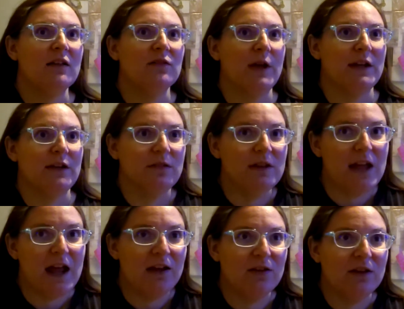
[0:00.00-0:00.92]
Like,
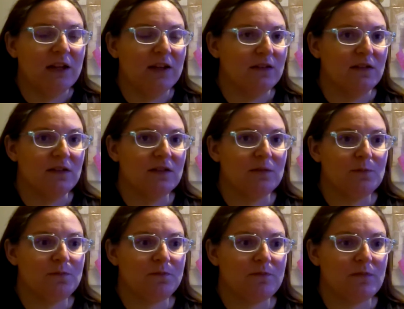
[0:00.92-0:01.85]
the aliens,
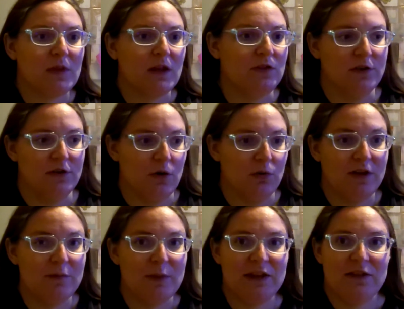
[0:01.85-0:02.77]
they
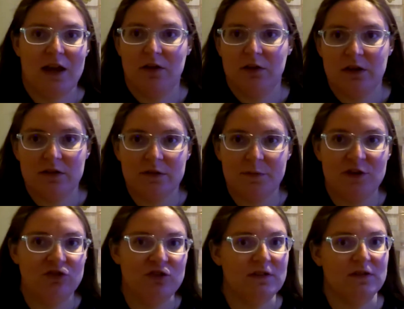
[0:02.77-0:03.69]
make the alien
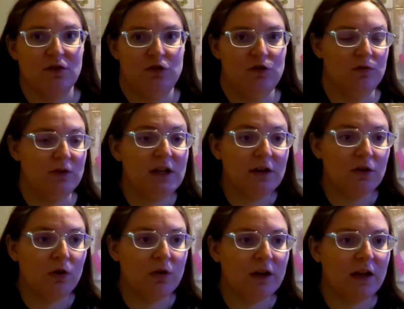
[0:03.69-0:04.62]
species so unique
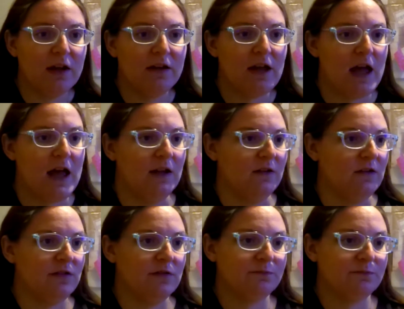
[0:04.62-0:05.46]
looking, and